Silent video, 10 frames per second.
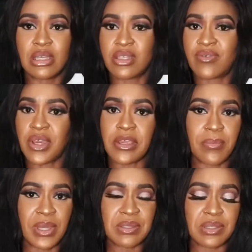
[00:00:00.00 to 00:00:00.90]
It's very
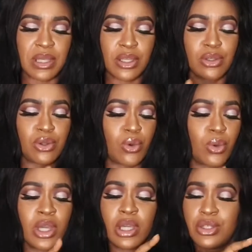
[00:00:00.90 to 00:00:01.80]
basic,
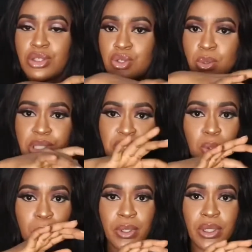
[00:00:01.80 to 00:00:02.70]
it's a twist
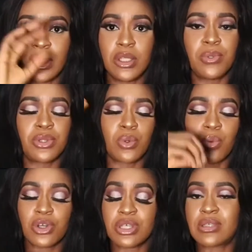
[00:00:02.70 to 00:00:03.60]
open, you put the
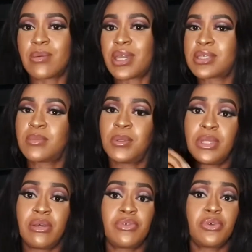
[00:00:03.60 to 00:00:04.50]
water to the maximum
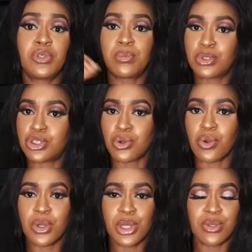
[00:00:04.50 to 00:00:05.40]
level, you put your
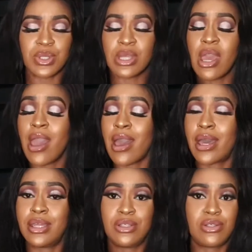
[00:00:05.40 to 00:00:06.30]
oils
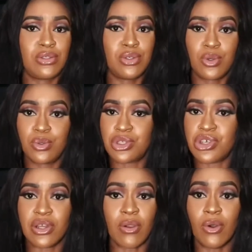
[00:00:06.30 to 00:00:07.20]
and, you
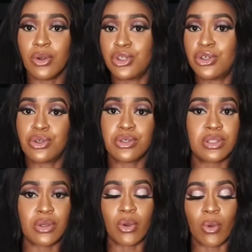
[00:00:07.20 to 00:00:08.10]
turn it on, you're good to
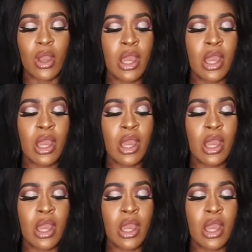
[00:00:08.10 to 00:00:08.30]
go.